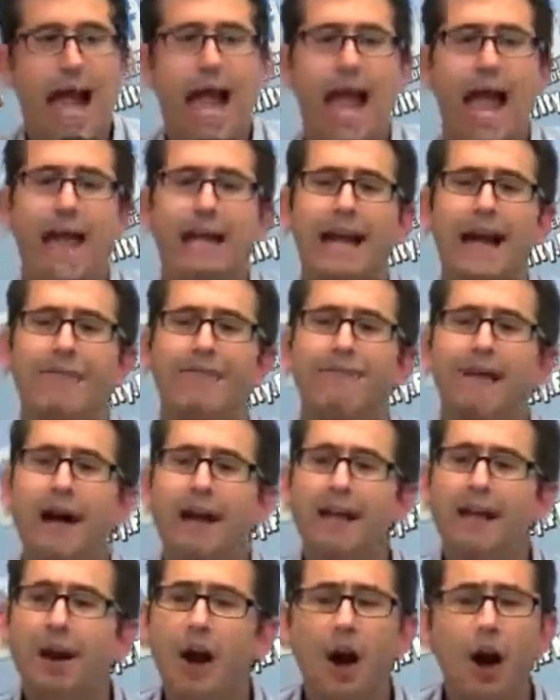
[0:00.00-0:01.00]
And I
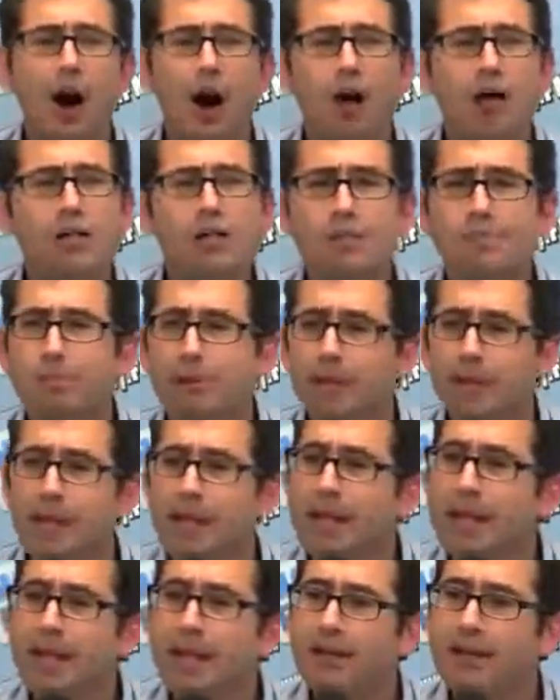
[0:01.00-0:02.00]
find it hard to
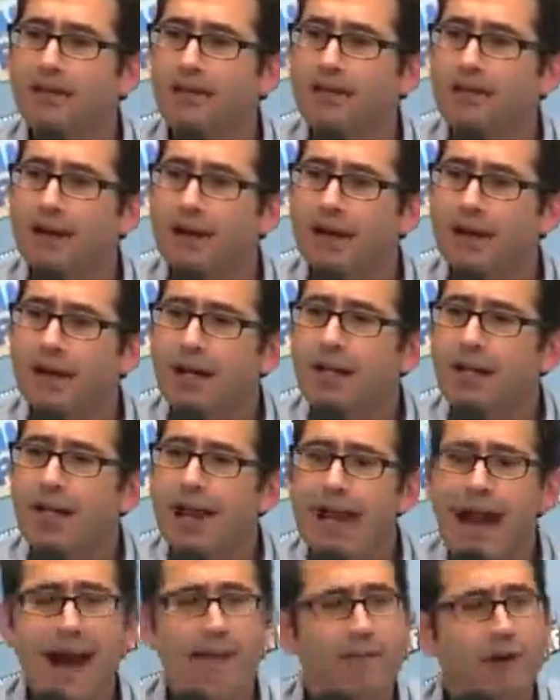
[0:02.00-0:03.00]
believe
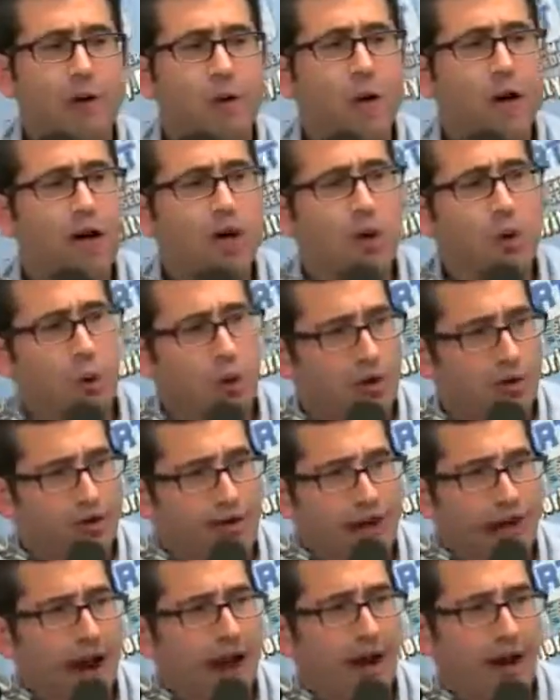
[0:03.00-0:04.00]
that everyone who were
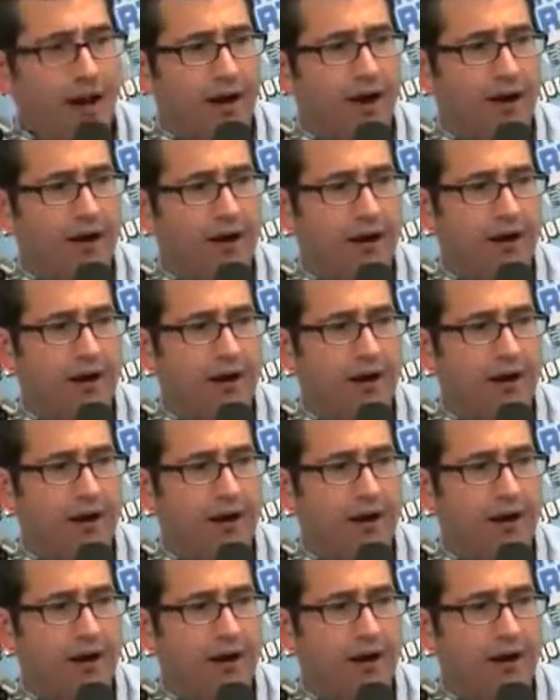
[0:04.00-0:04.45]
there